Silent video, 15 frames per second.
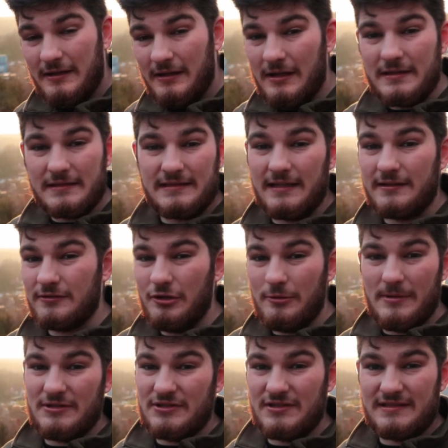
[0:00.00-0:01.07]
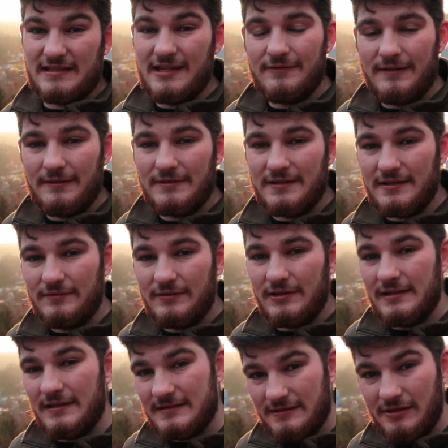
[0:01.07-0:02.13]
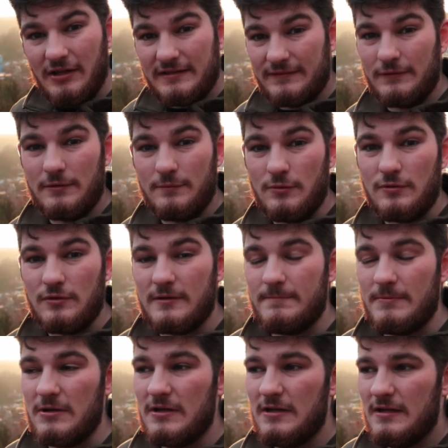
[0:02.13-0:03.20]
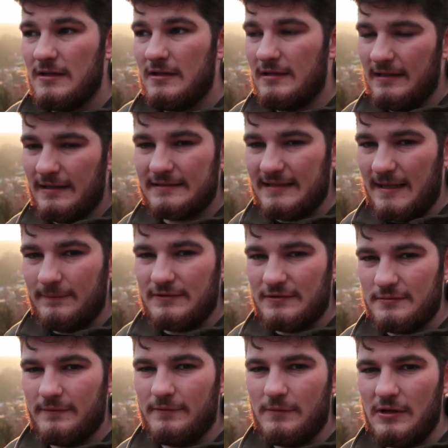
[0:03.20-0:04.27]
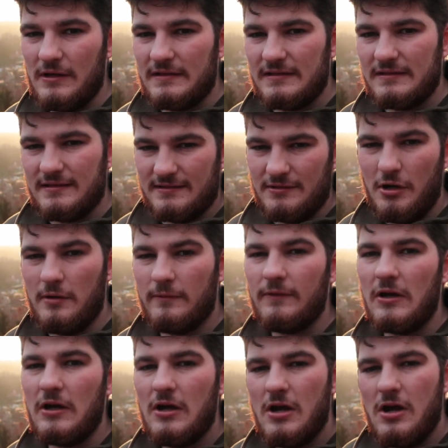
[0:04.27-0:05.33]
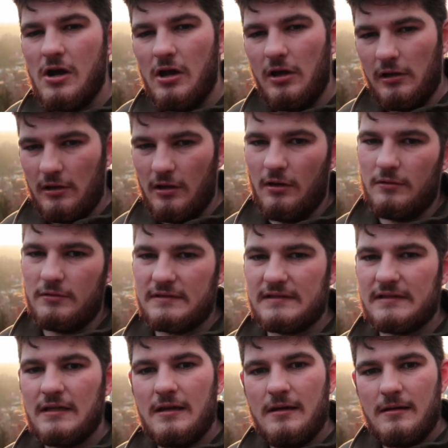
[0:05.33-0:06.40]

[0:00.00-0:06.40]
Like I said, not much to see around here really. It's nice for a walk, but landscape photography wise doesn't offer loads.